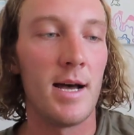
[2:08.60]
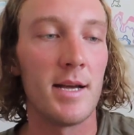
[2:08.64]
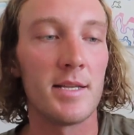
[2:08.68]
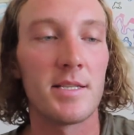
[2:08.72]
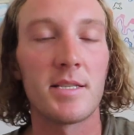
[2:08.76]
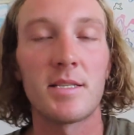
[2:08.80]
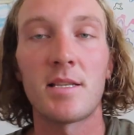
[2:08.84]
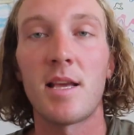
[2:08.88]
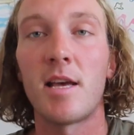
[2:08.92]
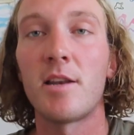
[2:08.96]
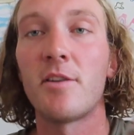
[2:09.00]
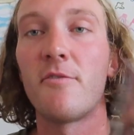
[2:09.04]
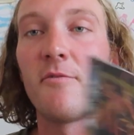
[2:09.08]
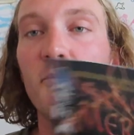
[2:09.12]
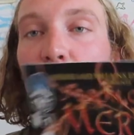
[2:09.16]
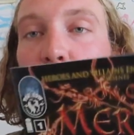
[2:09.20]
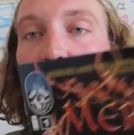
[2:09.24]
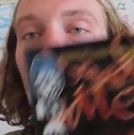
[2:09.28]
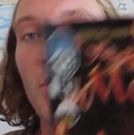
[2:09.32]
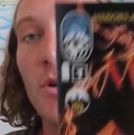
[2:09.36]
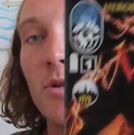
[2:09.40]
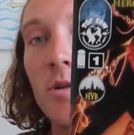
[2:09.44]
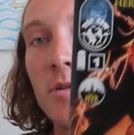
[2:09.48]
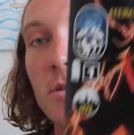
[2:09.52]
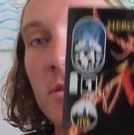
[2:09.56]
Son of
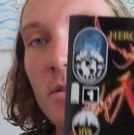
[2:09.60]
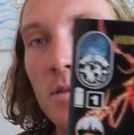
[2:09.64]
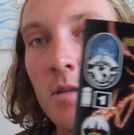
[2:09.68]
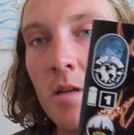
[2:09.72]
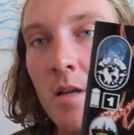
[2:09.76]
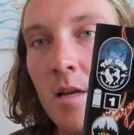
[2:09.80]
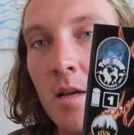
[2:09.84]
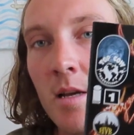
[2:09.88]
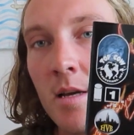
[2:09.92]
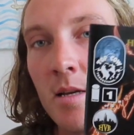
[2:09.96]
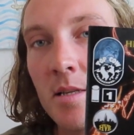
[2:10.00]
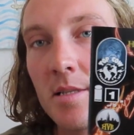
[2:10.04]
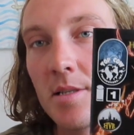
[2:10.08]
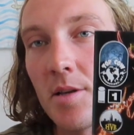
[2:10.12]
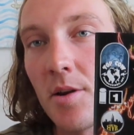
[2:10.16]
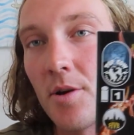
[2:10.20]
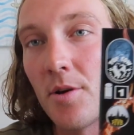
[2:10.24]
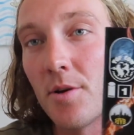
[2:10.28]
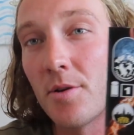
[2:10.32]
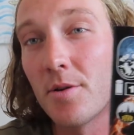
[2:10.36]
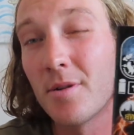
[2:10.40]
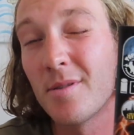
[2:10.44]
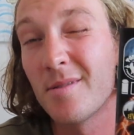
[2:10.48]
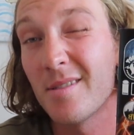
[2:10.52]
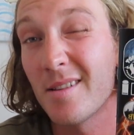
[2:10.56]
Merlin,
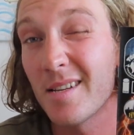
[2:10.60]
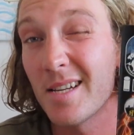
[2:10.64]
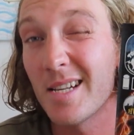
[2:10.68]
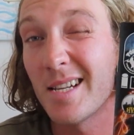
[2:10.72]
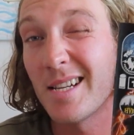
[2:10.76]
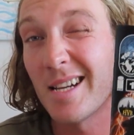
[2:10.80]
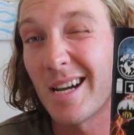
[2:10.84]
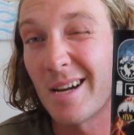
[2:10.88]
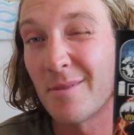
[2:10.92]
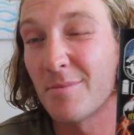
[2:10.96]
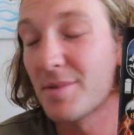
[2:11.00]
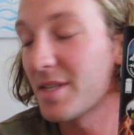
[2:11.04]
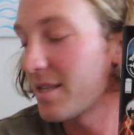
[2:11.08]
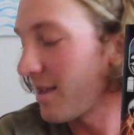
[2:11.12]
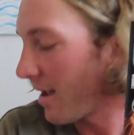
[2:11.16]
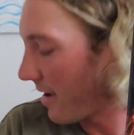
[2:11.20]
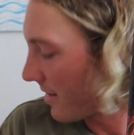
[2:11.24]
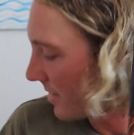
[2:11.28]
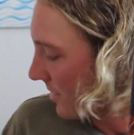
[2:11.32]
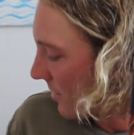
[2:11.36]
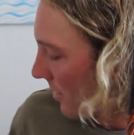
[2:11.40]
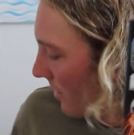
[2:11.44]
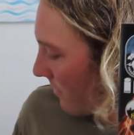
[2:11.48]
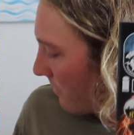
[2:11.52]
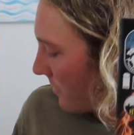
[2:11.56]
so I'm
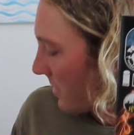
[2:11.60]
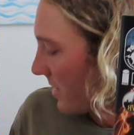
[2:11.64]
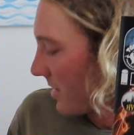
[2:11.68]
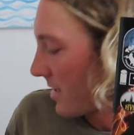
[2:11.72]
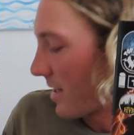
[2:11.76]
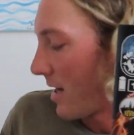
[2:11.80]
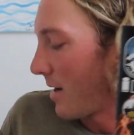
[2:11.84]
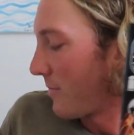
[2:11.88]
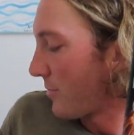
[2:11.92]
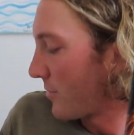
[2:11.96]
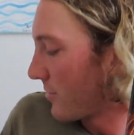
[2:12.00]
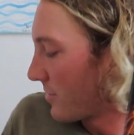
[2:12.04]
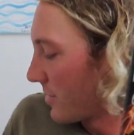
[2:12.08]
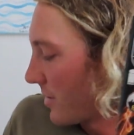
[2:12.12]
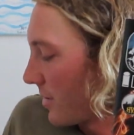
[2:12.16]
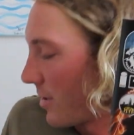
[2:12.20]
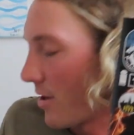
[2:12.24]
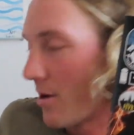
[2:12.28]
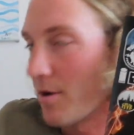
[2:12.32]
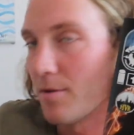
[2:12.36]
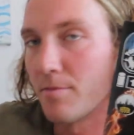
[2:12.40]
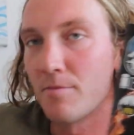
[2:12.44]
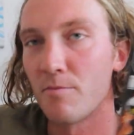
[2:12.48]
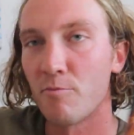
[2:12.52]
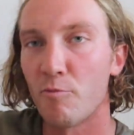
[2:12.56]
starting off with a couple,
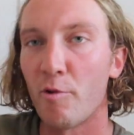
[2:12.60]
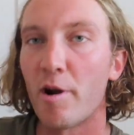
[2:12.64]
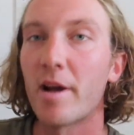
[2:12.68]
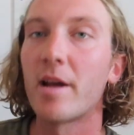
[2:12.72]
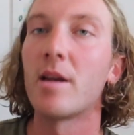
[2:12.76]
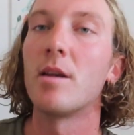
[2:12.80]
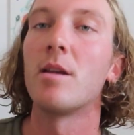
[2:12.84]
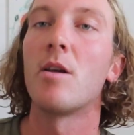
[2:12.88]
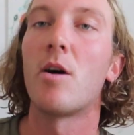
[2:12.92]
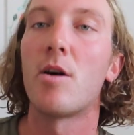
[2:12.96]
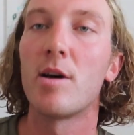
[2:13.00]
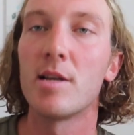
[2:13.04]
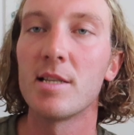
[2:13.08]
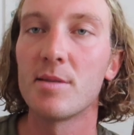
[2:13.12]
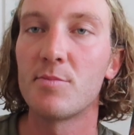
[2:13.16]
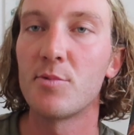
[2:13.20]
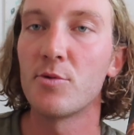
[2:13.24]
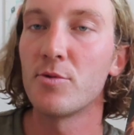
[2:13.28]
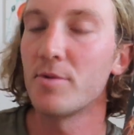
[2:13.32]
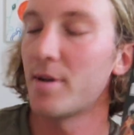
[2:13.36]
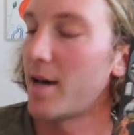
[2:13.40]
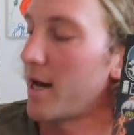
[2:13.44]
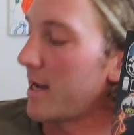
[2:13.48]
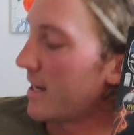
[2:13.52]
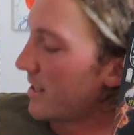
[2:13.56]

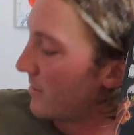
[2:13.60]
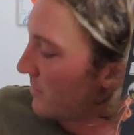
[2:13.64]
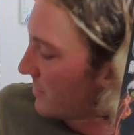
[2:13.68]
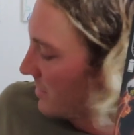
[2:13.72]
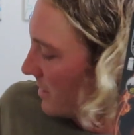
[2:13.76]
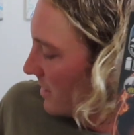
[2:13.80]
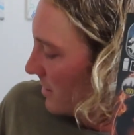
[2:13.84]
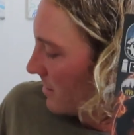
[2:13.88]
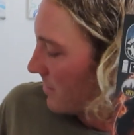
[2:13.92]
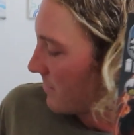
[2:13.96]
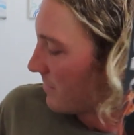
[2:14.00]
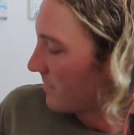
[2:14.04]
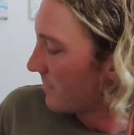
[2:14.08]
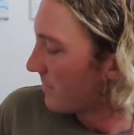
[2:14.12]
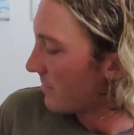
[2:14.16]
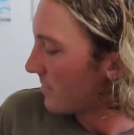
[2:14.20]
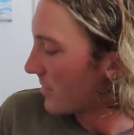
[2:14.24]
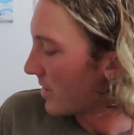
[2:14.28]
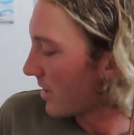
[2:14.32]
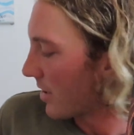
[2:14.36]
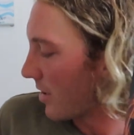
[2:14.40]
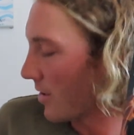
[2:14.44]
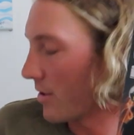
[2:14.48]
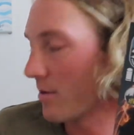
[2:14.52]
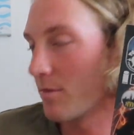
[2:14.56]
recognizable names,
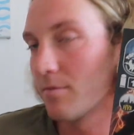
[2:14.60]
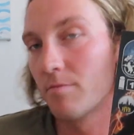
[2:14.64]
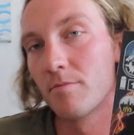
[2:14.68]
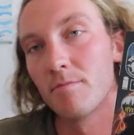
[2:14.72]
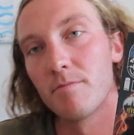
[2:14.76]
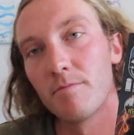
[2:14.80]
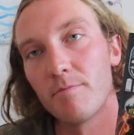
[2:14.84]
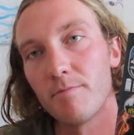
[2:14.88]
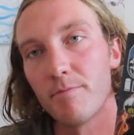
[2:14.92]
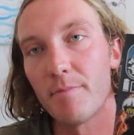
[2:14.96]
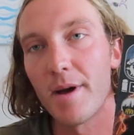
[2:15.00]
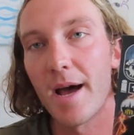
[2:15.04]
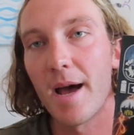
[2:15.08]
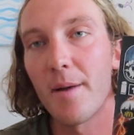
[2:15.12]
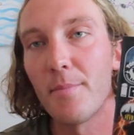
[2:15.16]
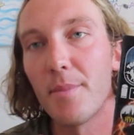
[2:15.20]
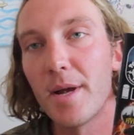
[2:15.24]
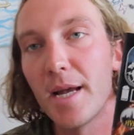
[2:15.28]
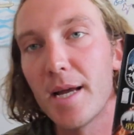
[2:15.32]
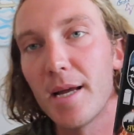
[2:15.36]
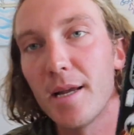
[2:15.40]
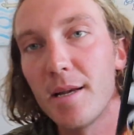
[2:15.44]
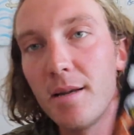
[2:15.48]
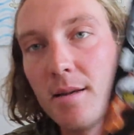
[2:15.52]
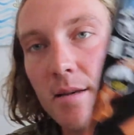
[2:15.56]

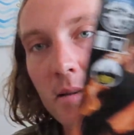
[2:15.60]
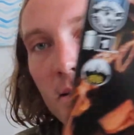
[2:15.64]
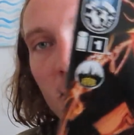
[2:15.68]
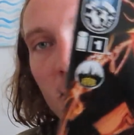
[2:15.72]
Batman,